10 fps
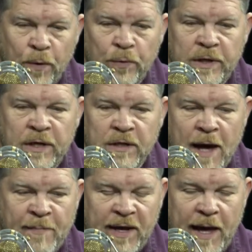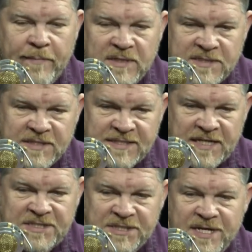wrote in Atomic Habits,
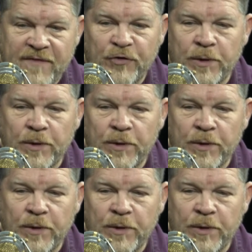success is never